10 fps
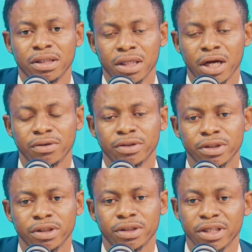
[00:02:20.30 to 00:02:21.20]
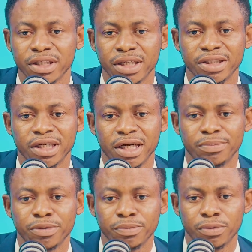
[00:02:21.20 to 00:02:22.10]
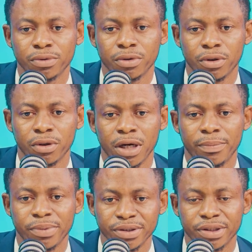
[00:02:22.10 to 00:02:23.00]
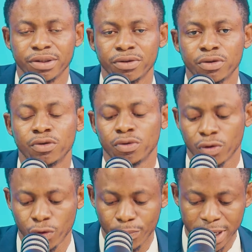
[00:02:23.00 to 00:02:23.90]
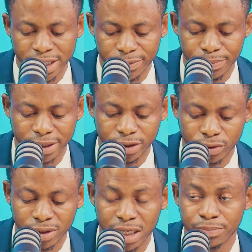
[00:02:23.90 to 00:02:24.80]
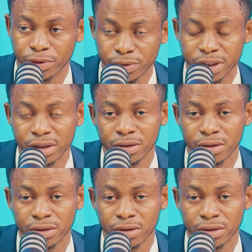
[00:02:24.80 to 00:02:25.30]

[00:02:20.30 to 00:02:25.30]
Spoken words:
Now, the tenant are people or a person who occupy a particular building.